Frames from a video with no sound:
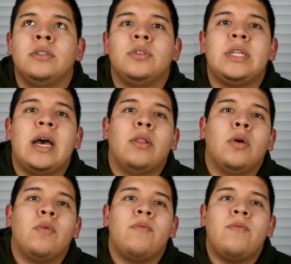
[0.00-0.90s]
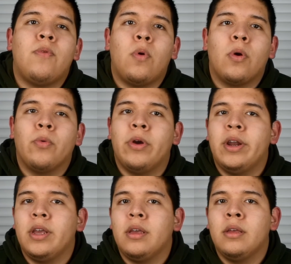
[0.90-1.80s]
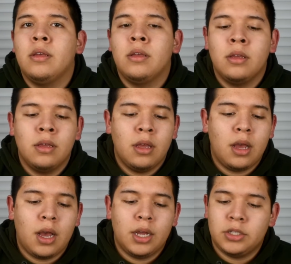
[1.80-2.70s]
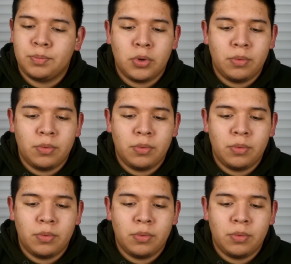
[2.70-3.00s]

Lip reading: to download for running, just put